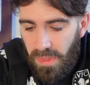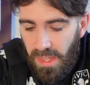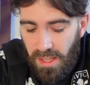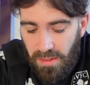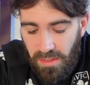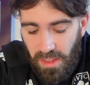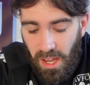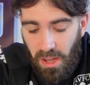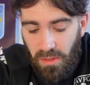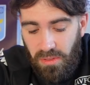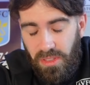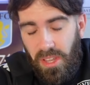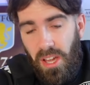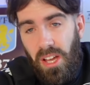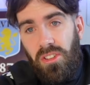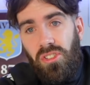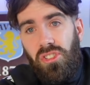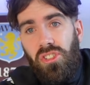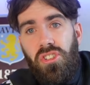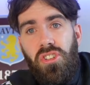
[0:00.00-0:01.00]
that
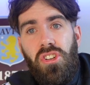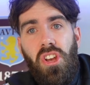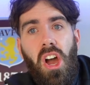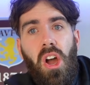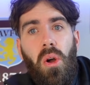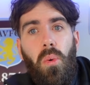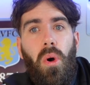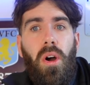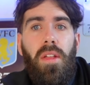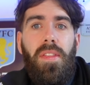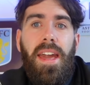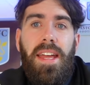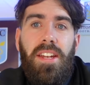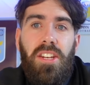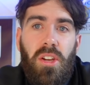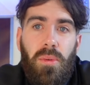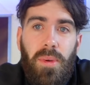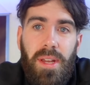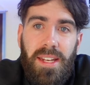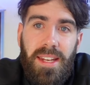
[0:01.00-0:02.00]
just know what they're
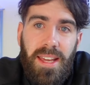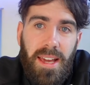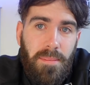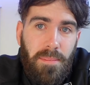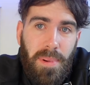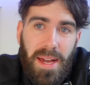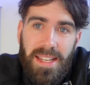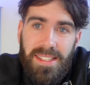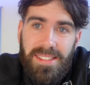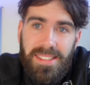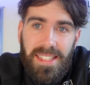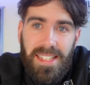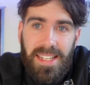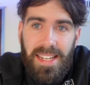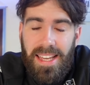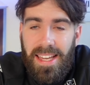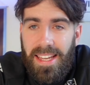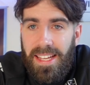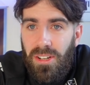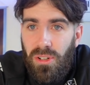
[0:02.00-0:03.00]
doing, and
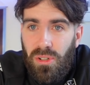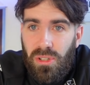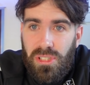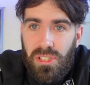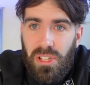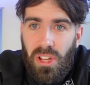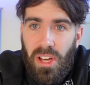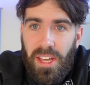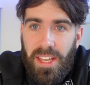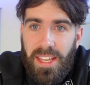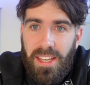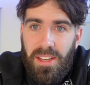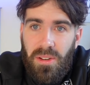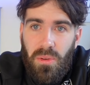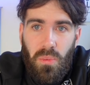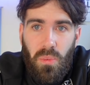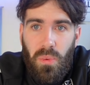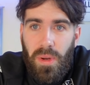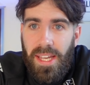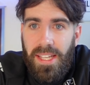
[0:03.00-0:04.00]
basically it looks like
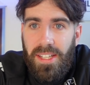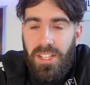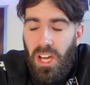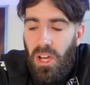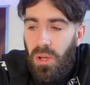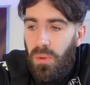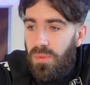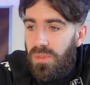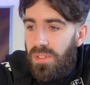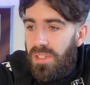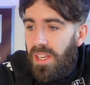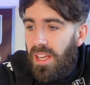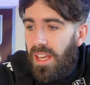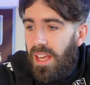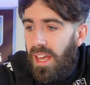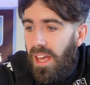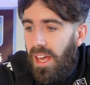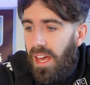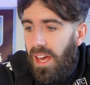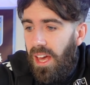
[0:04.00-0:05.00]
we don't.
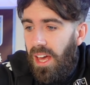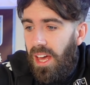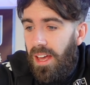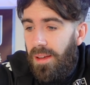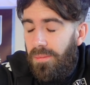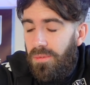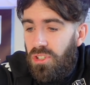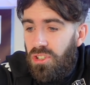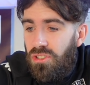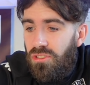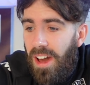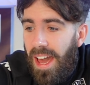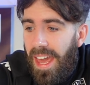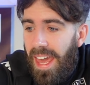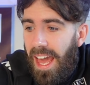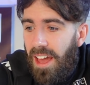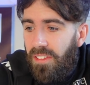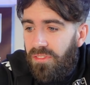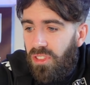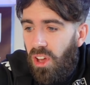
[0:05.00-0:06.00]
Straight
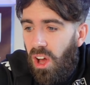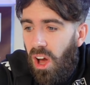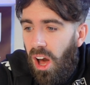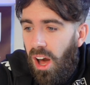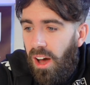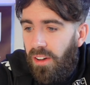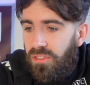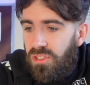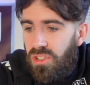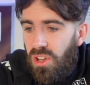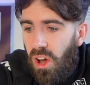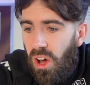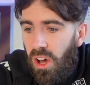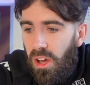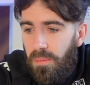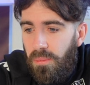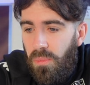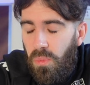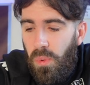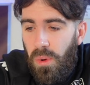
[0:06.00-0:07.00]
after
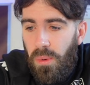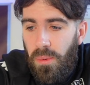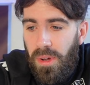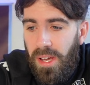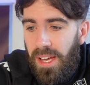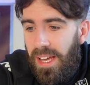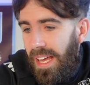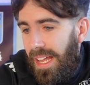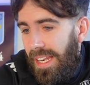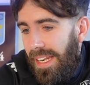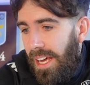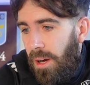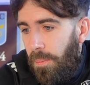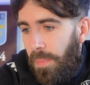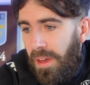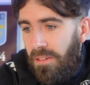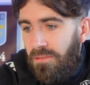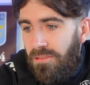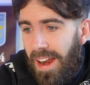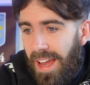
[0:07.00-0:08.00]
half-time, we were a little
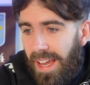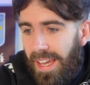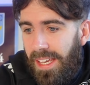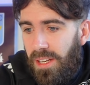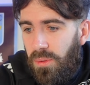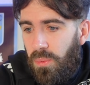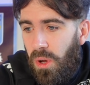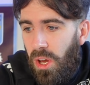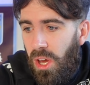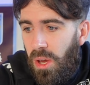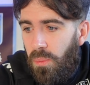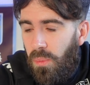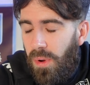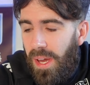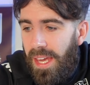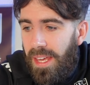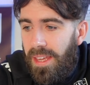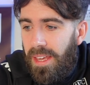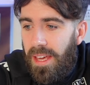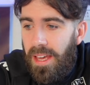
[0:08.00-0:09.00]
bit ragged, weren't
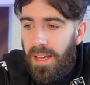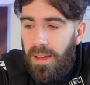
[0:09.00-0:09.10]
we?